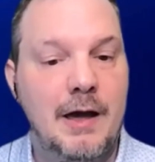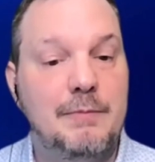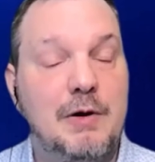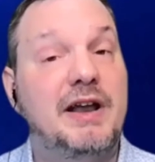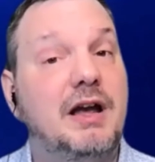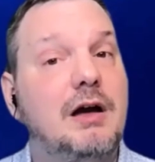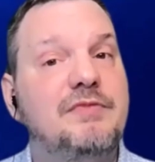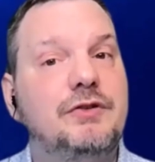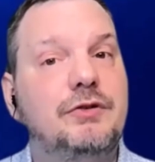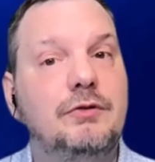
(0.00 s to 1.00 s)
But when it
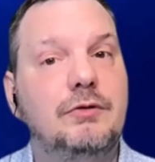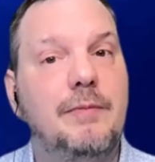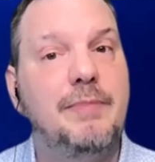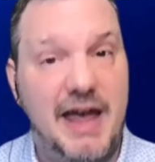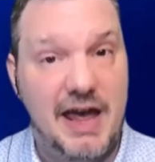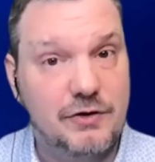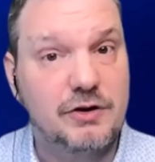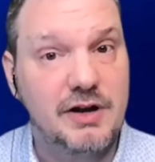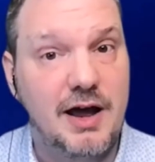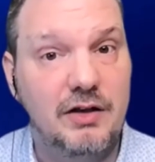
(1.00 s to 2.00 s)
comes to a behavior
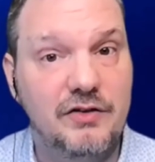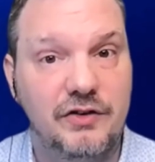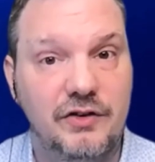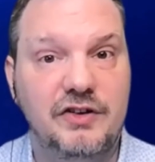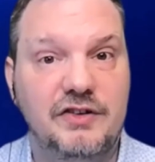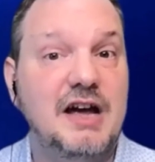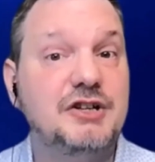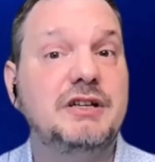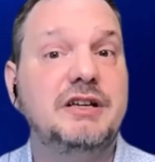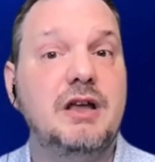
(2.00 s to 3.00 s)
analysis, it's
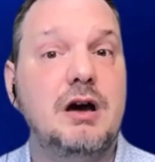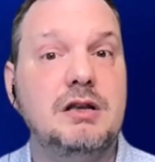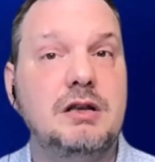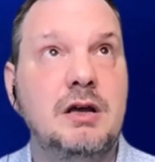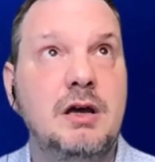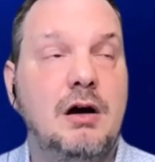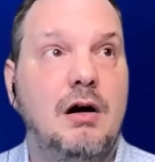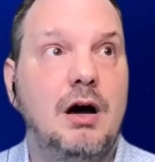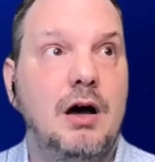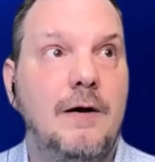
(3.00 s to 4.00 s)
actually done
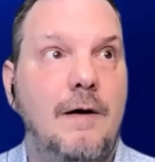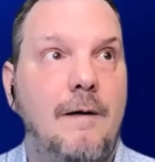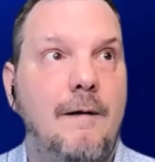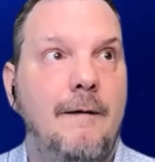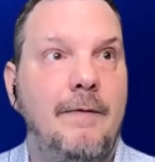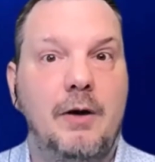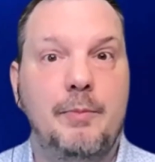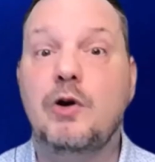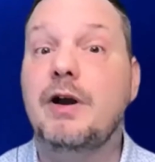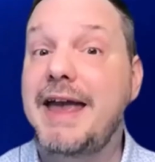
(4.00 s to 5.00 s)
on a
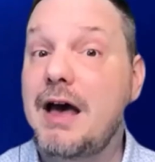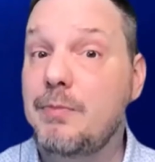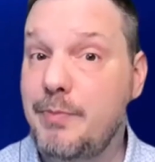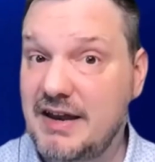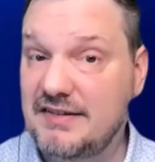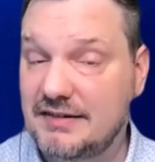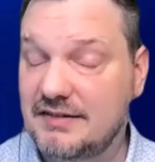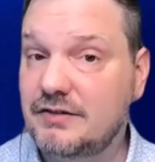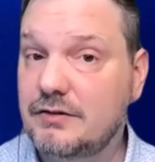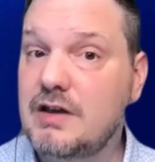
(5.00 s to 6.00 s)
per account basis.
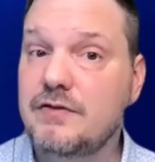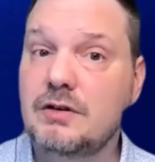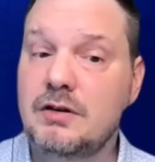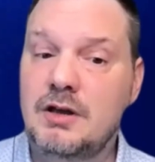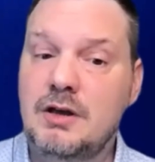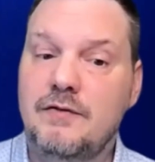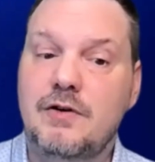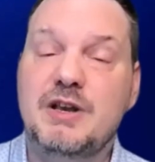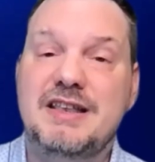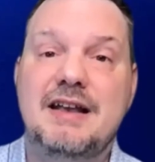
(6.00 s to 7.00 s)
So even from
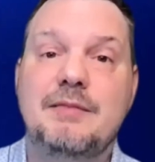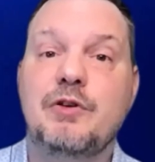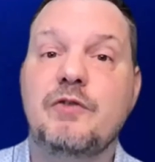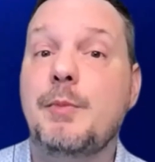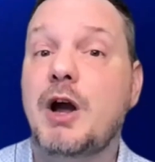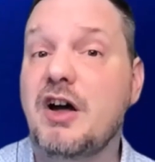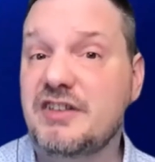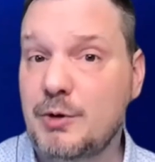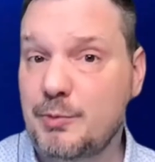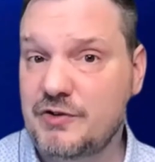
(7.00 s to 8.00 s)
a
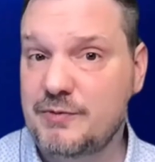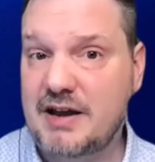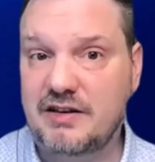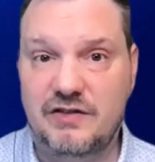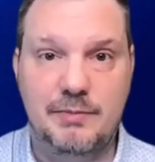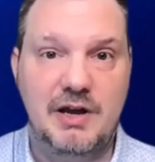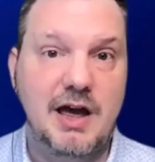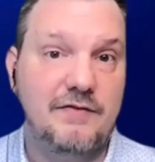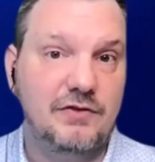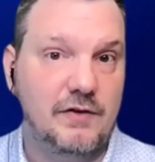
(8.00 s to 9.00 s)
customer perspective, they may
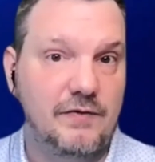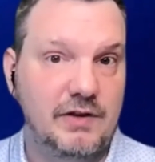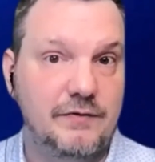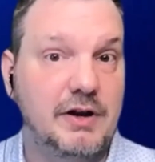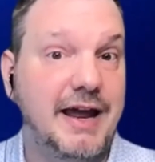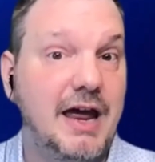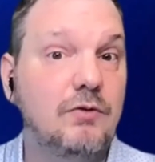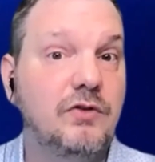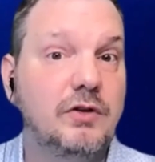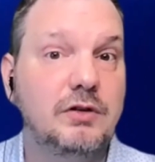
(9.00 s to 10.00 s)
have different
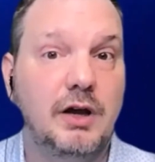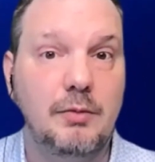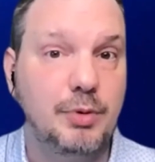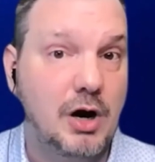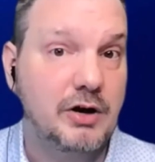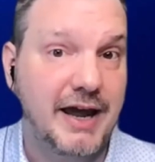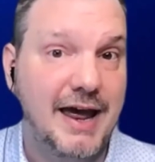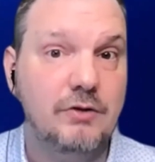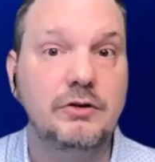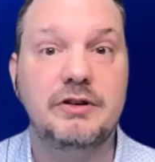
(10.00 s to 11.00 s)
accounts, like a prod
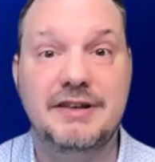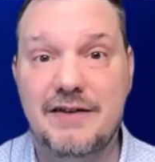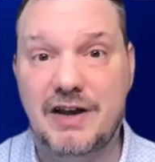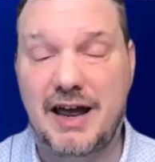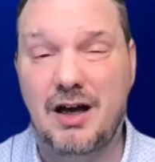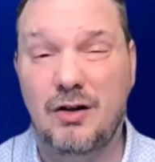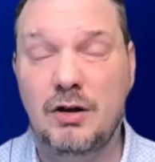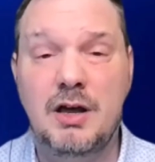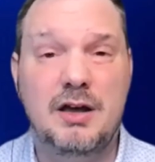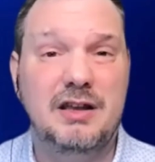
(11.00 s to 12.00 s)
account or a dev account.
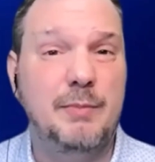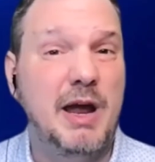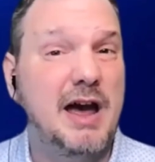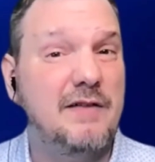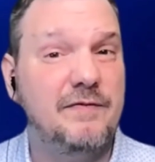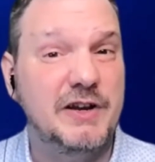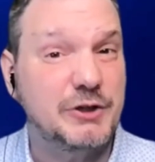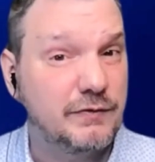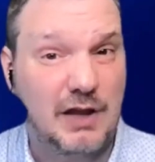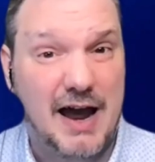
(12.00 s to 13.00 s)
They may have feature
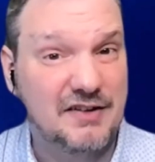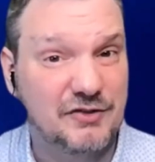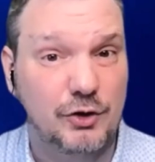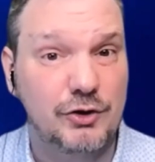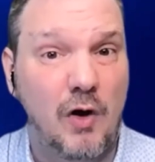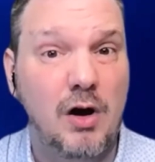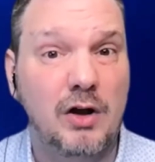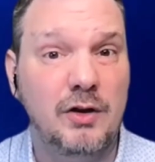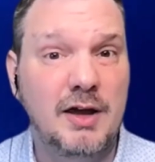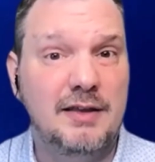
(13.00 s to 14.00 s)
flags turned
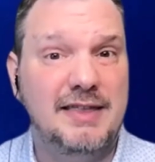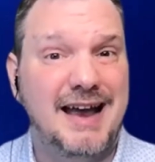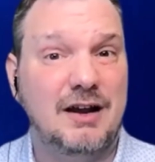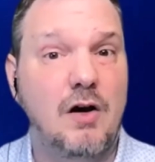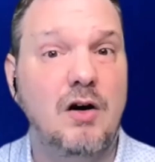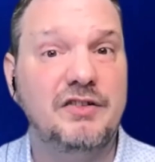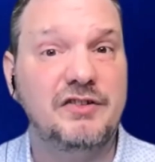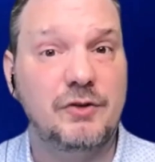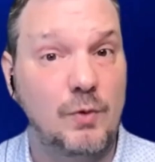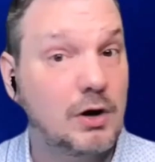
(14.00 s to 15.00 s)
on that causes
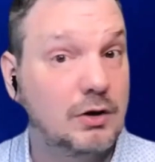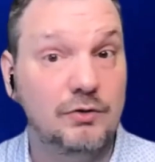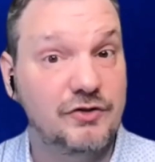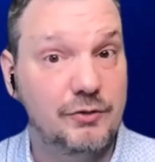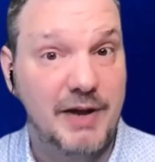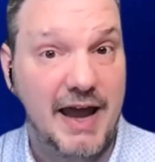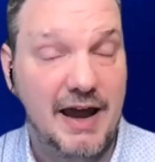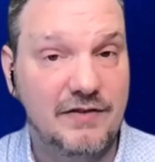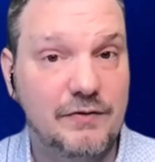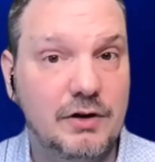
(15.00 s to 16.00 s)
the workloads to
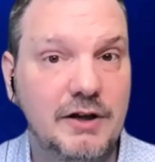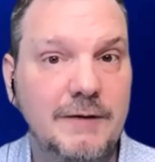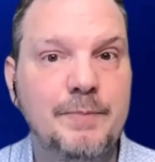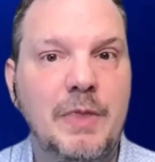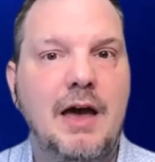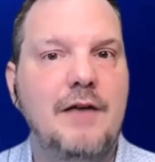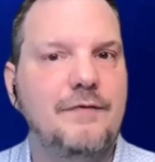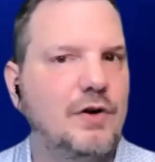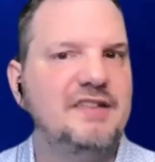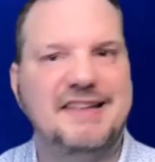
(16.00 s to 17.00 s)
behave differently. And
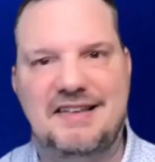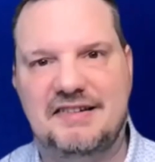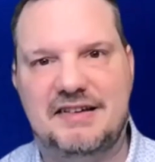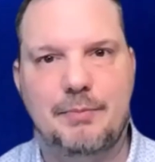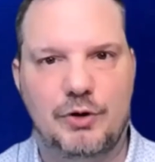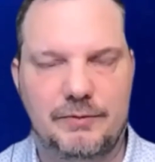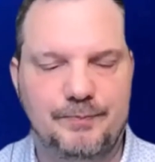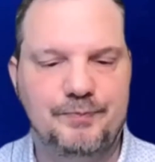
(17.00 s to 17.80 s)
for us, that's separate.